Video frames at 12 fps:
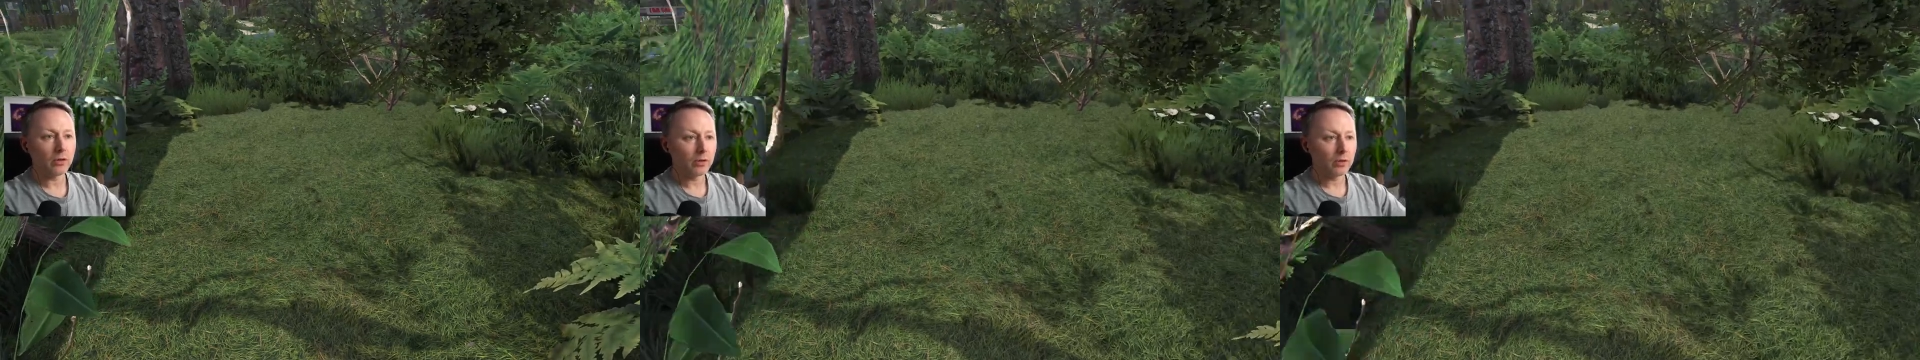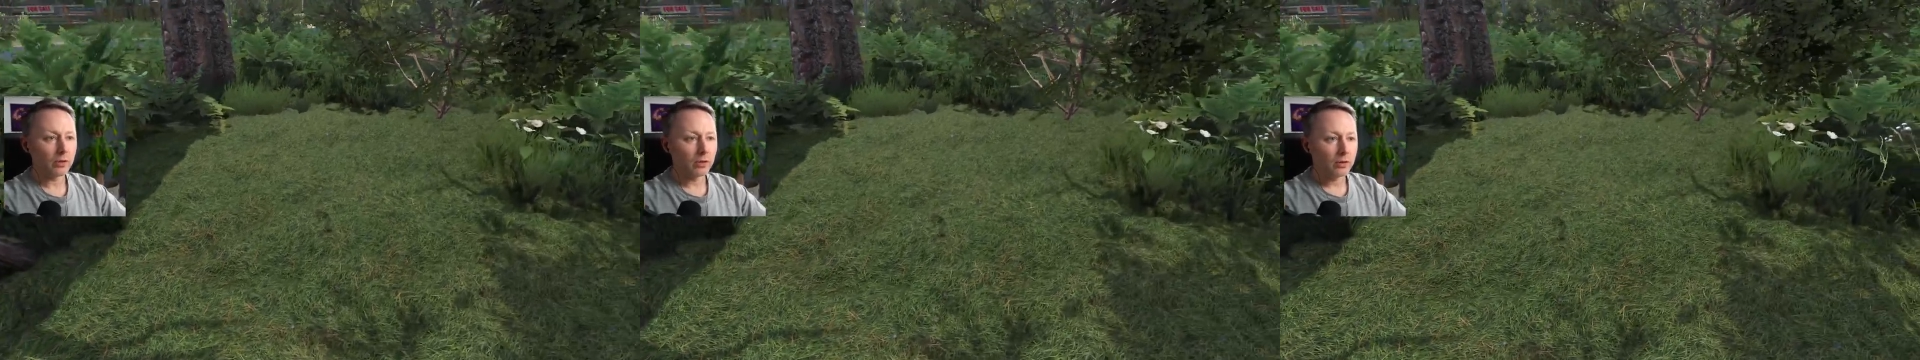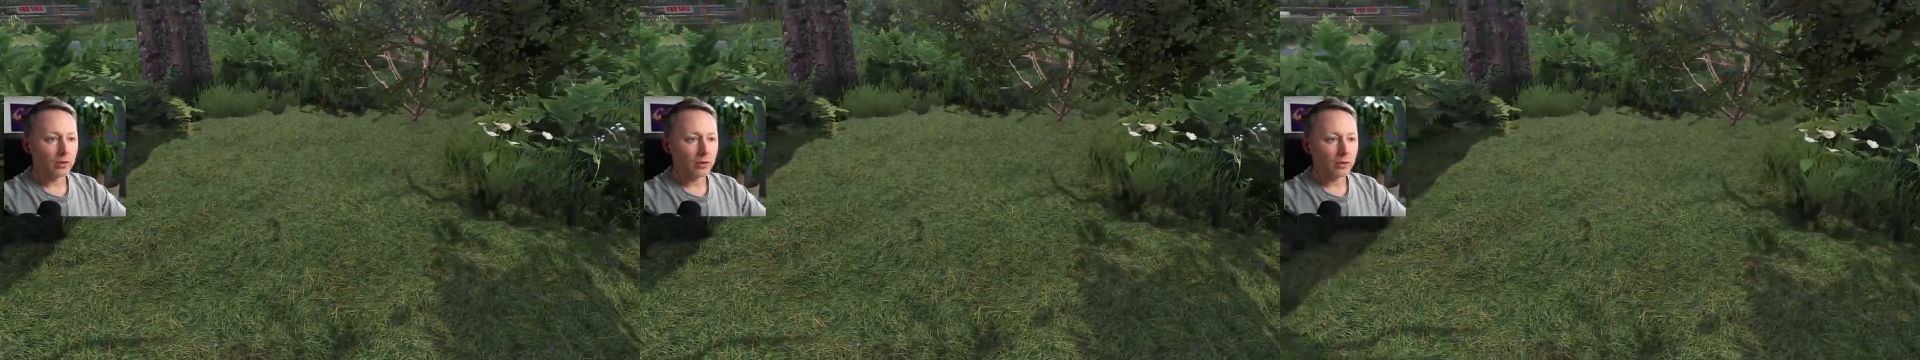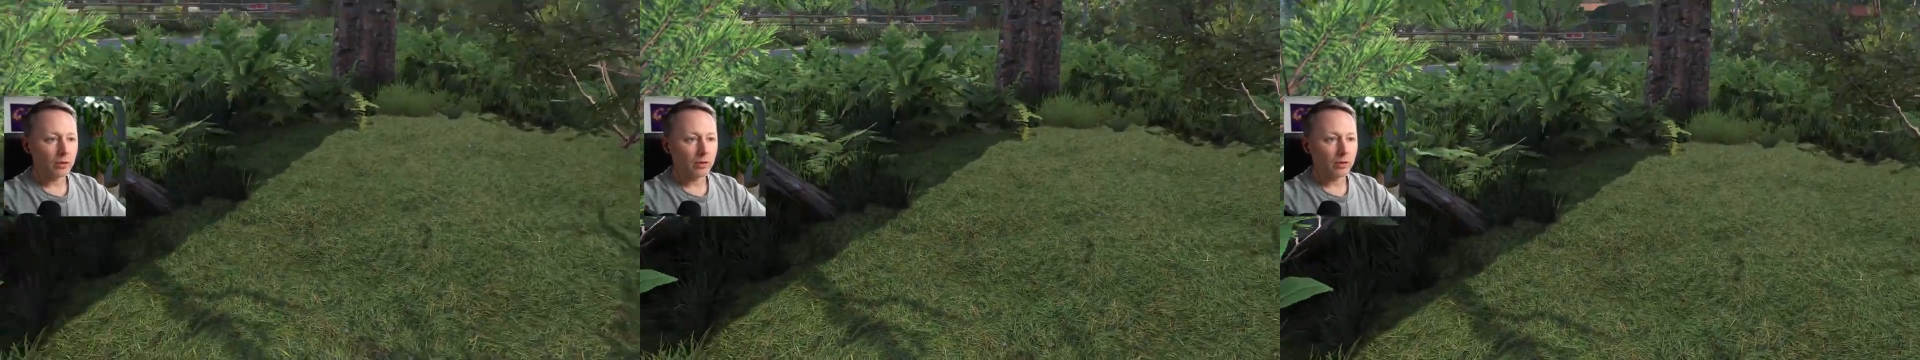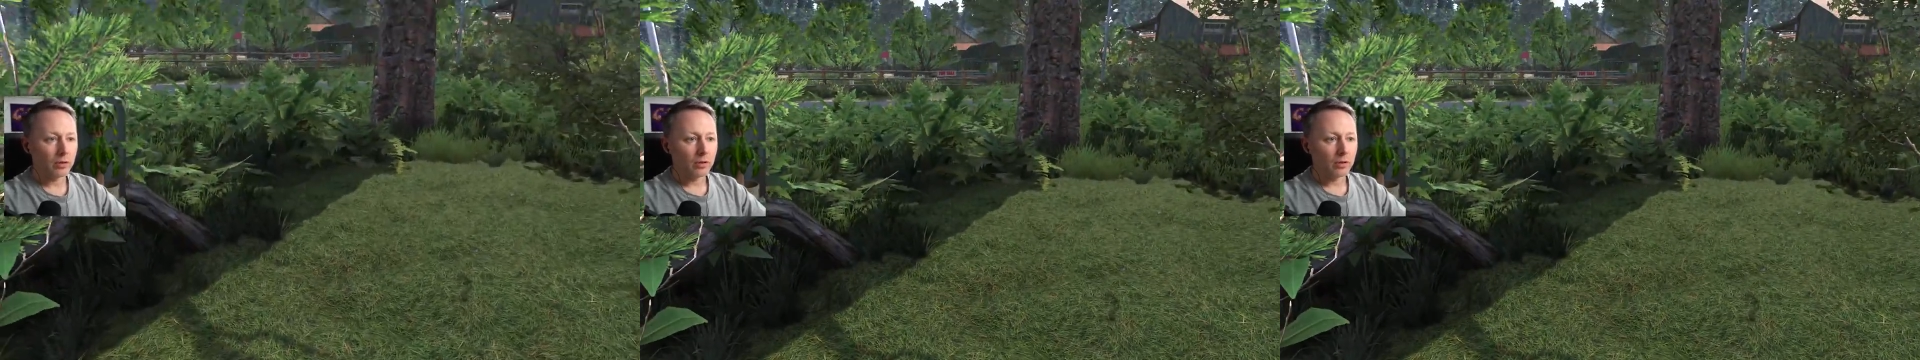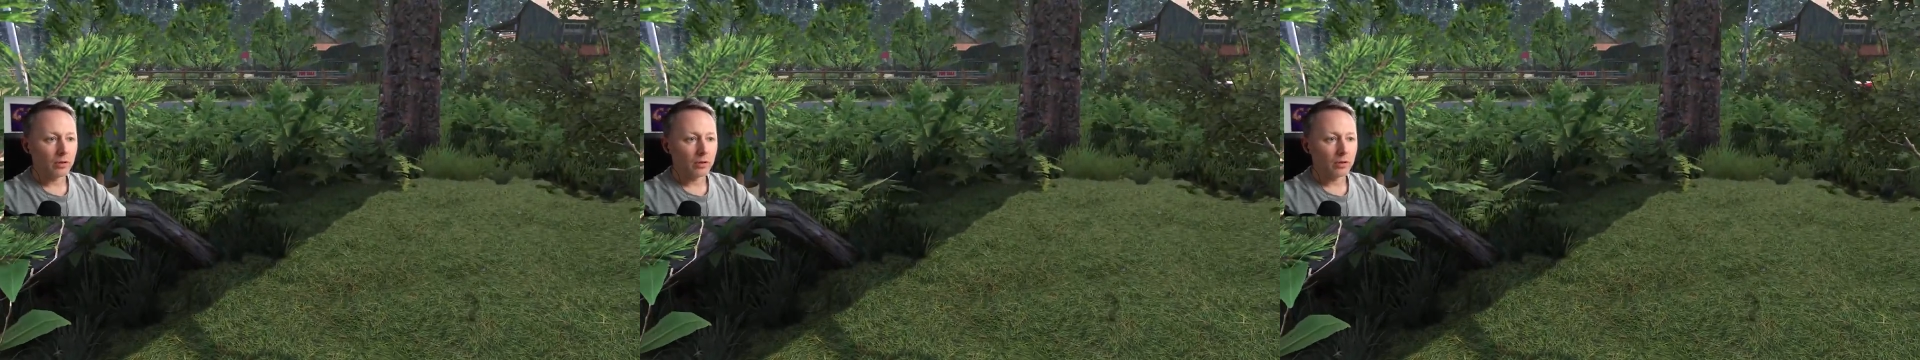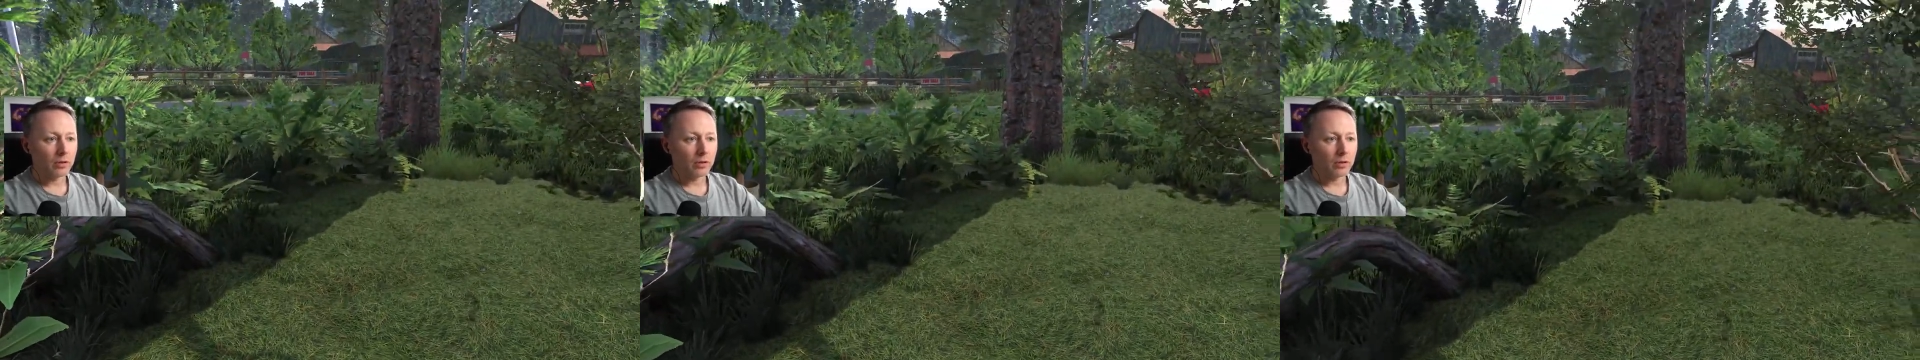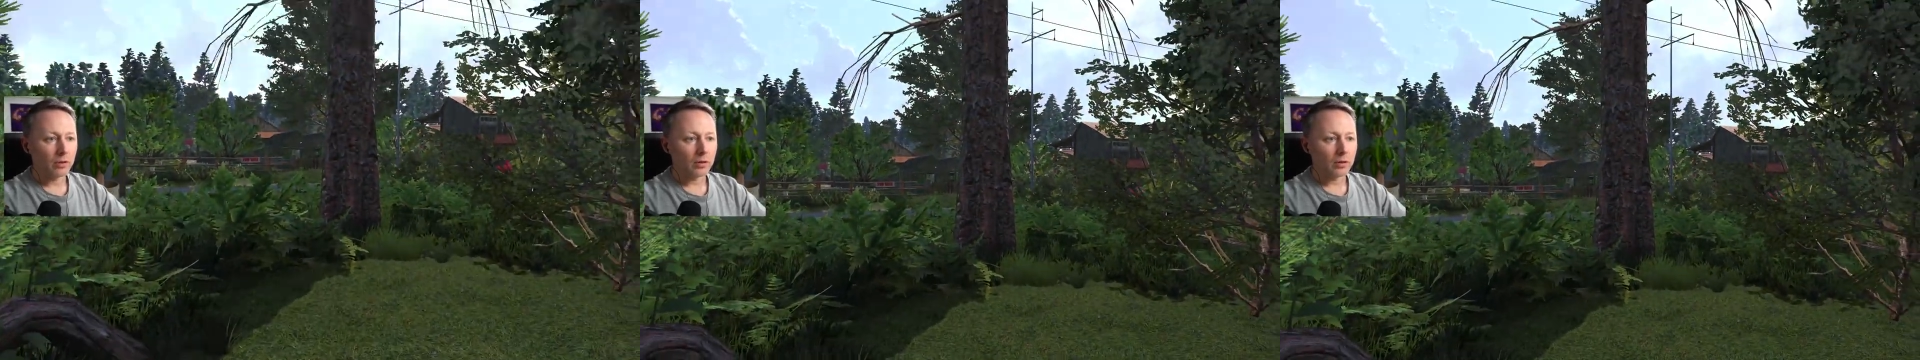
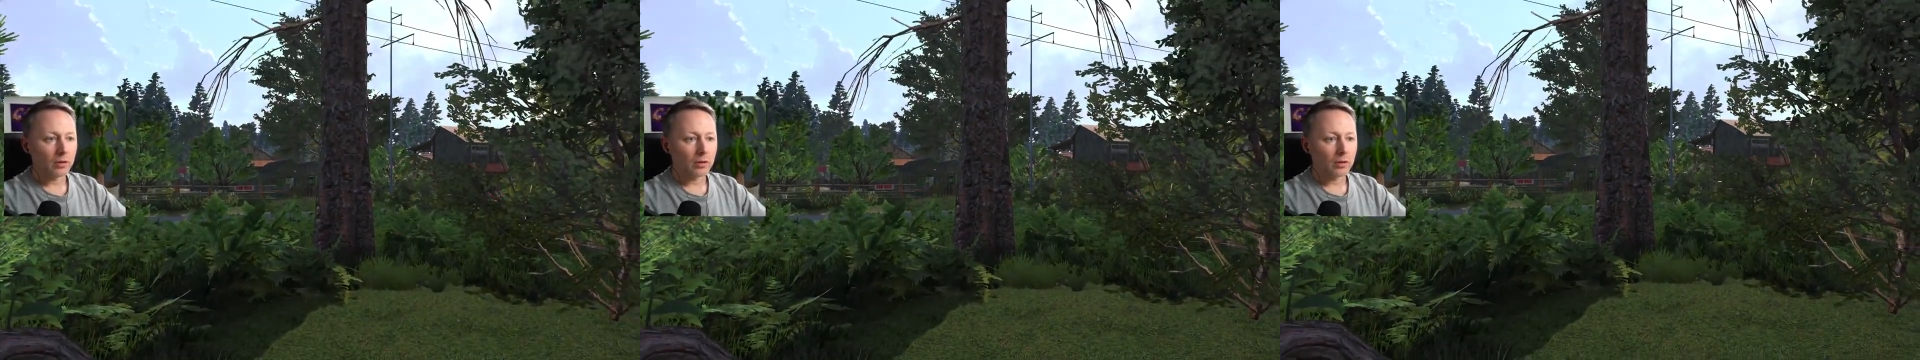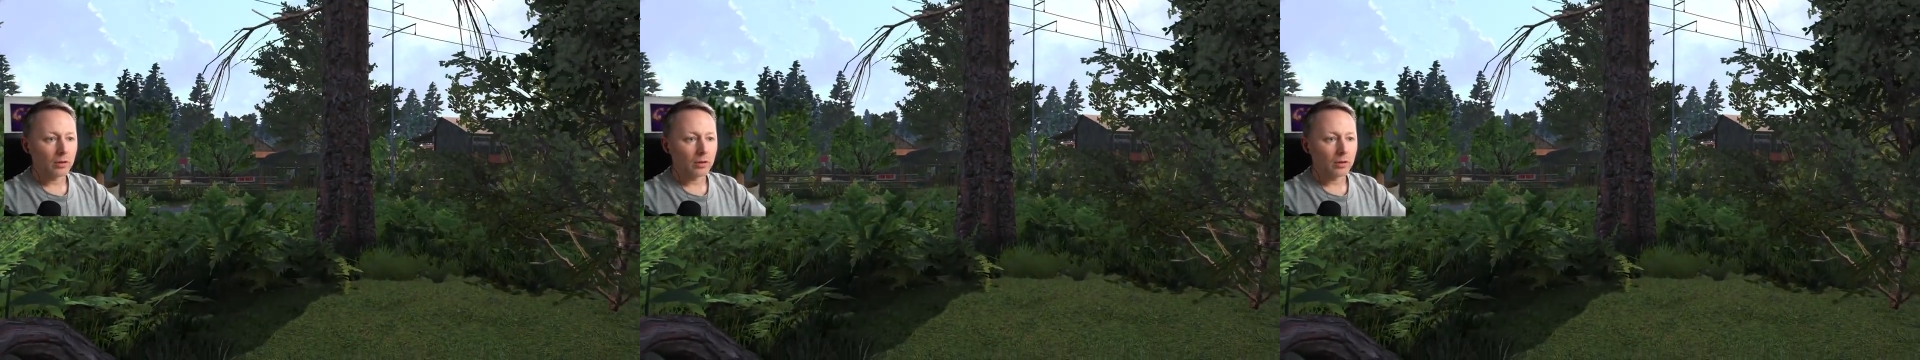Nothing is said.